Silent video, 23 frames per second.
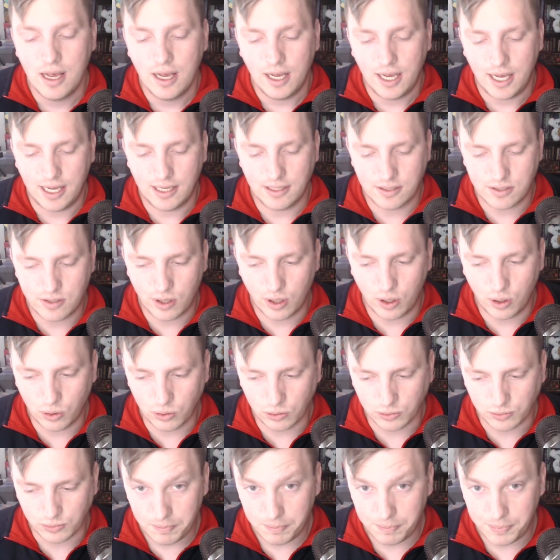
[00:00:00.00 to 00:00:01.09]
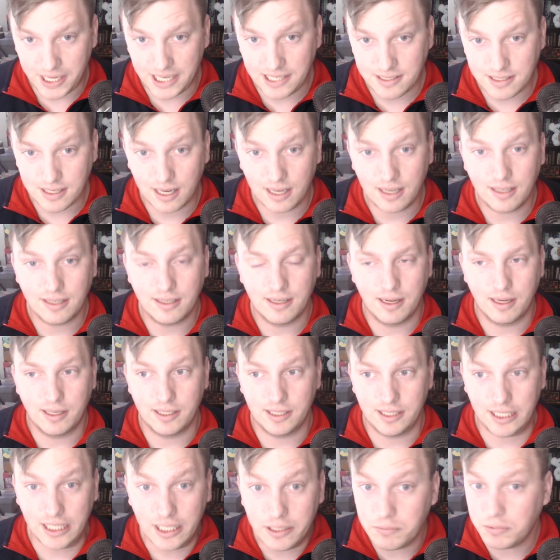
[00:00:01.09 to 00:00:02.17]
And so, based on
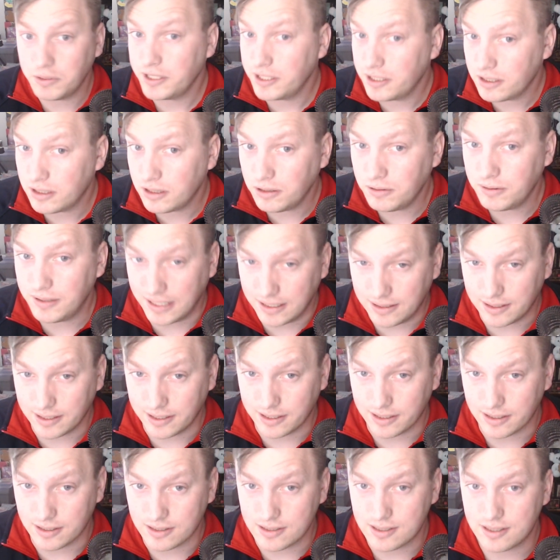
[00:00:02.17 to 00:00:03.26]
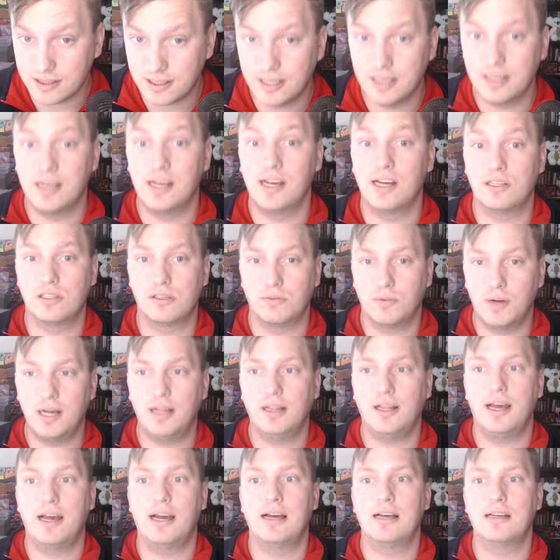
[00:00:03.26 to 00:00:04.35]
equally including things as
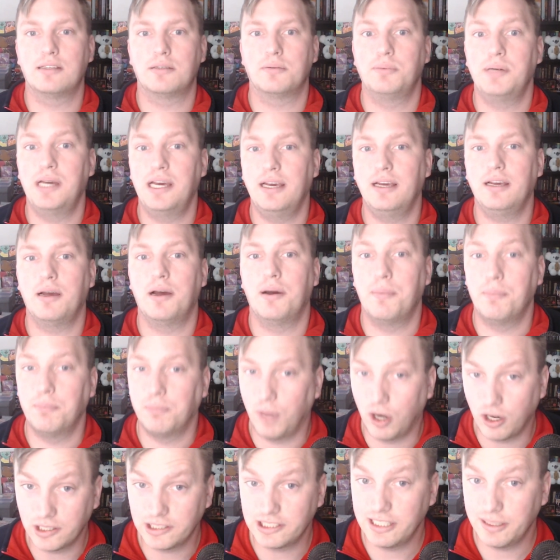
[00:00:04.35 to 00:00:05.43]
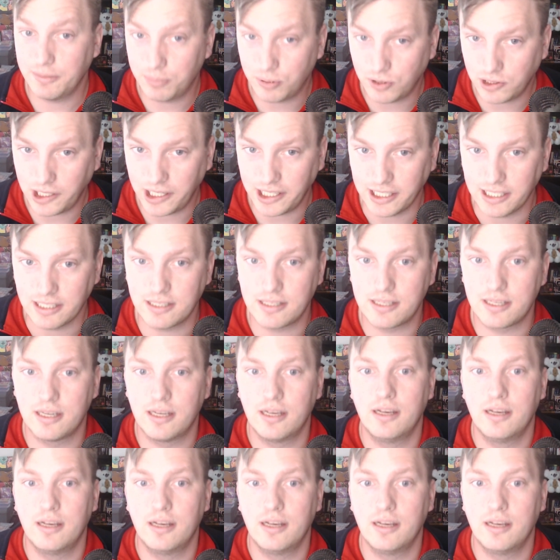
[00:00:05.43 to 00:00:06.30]
well as paying market price,